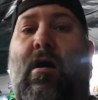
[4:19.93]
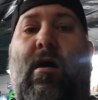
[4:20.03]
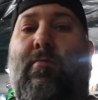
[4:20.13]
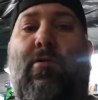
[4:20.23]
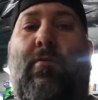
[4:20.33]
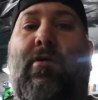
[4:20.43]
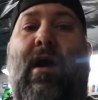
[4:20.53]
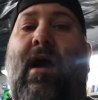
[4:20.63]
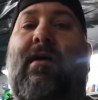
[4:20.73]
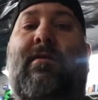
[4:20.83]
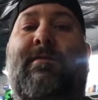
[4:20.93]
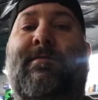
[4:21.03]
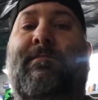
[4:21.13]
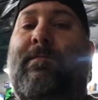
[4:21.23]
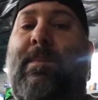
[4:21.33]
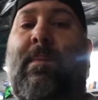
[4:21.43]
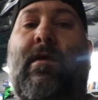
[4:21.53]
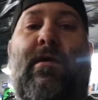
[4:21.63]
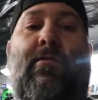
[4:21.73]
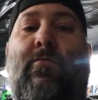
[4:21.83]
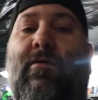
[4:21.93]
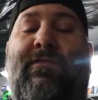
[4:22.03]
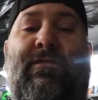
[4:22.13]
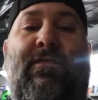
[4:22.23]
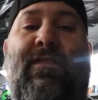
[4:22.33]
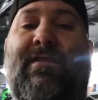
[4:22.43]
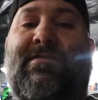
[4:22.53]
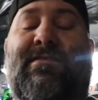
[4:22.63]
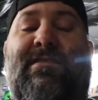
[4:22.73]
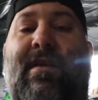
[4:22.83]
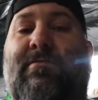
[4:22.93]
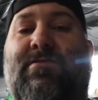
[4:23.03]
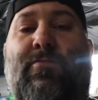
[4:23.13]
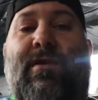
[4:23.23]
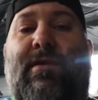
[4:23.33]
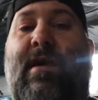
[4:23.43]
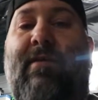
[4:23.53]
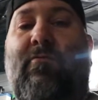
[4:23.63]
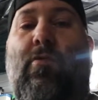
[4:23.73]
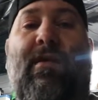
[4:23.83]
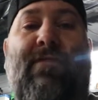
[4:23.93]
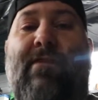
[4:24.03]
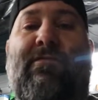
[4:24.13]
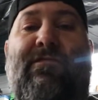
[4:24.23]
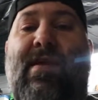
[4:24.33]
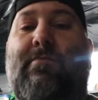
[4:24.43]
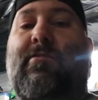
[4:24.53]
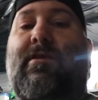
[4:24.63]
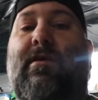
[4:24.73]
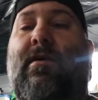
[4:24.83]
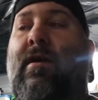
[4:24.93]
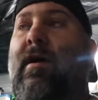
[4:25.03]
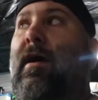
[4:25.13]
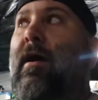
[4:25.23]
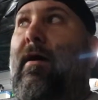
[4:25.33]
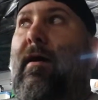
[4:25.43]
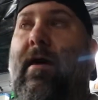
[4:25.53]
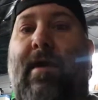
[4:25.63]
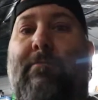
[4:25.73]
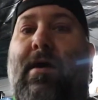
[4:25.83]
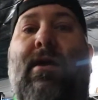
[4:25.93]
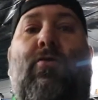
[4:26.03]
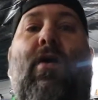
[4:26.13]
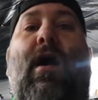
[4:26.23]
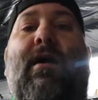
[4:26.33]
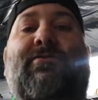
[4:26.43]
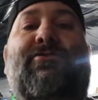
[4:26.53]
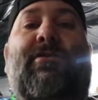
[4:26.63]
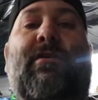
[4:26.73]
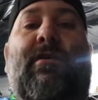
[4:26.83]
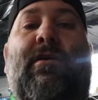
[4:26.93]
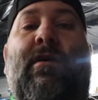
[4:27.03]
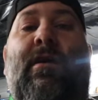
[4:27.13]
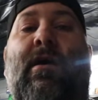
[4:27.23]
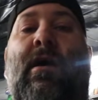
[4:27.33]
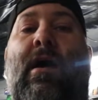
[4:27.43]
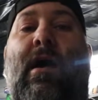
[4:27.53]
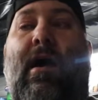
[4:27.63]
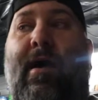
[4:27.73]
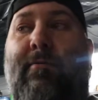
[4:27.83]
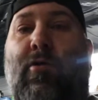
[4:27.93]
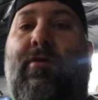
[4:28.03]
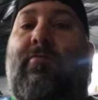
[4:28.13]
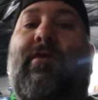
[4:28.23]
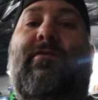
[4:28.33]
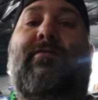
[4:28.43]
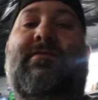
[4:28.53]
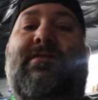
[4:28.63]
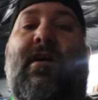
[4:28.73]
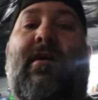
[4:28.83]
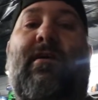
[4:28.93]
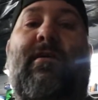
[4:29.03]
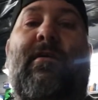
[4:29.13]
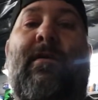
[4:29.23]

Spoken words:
I'm a normal guy. Work 55, 60 hours a week. Have a wife, have a family. In my garage. I'm going to redo this car.